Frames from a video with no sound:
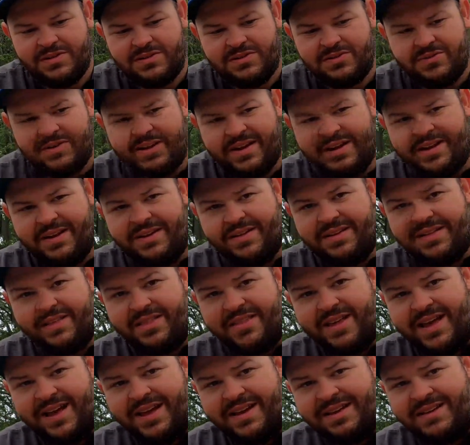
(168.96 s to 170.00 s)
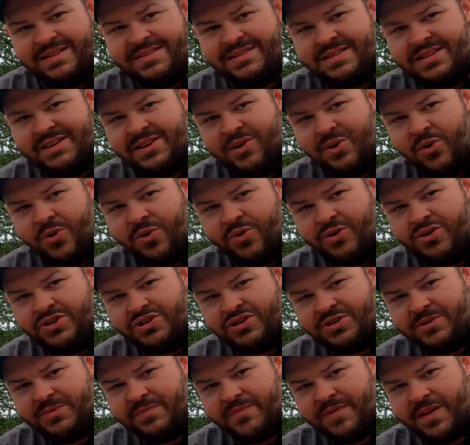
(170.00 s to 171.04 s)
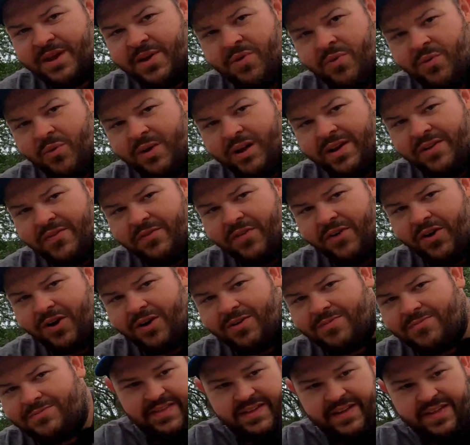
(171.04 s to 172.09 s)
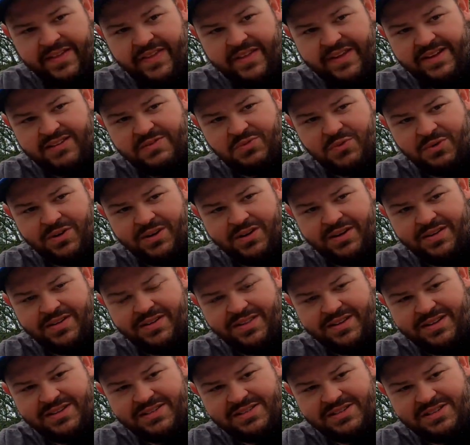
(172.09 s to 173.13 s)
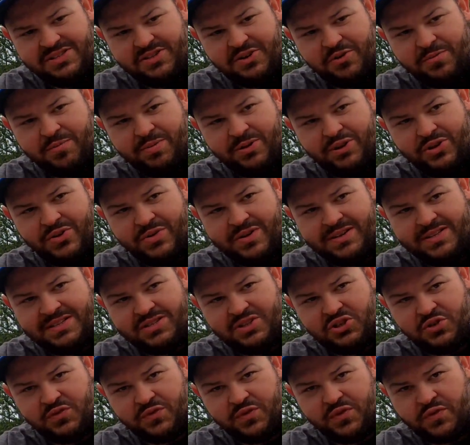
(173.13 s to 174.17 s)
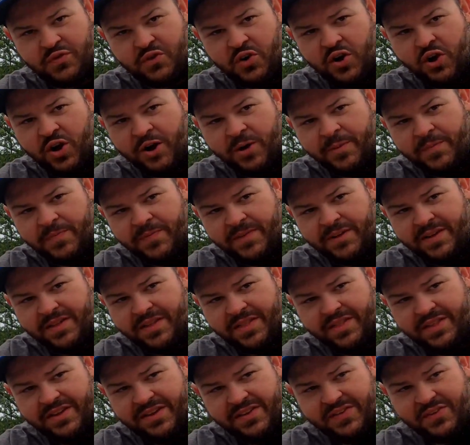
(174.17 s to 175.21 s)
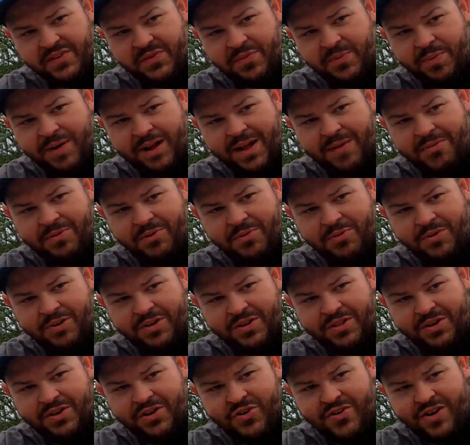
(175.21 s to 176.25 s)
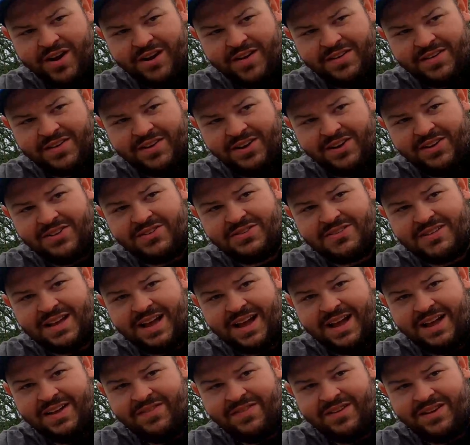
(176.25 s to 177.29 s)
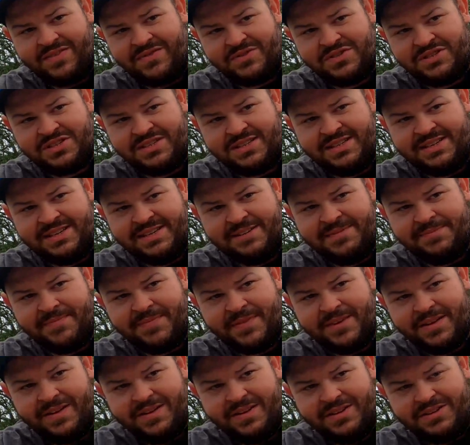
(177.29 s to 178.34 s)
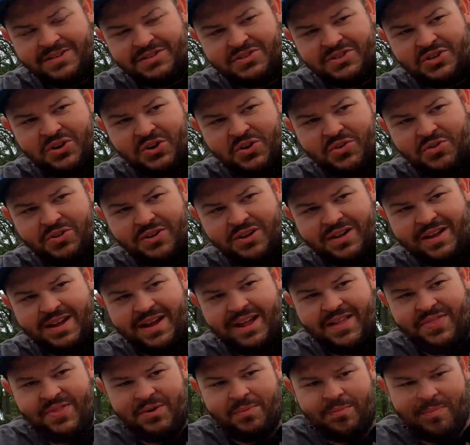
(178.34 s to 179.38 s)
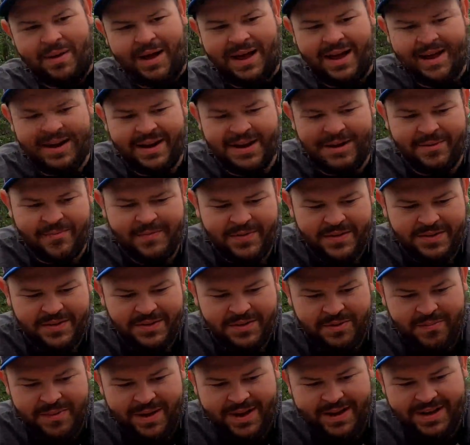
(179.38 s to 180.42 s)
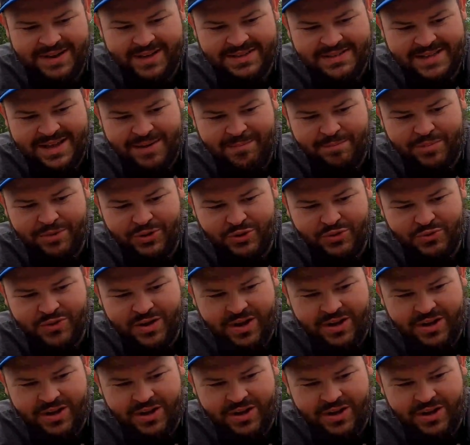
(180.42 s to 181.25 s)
So again, that is the orange and white frog. And then this one, this is their blue and silver frog. This is probably one of the greatest colors I have ever seen. So looking at the body is that blue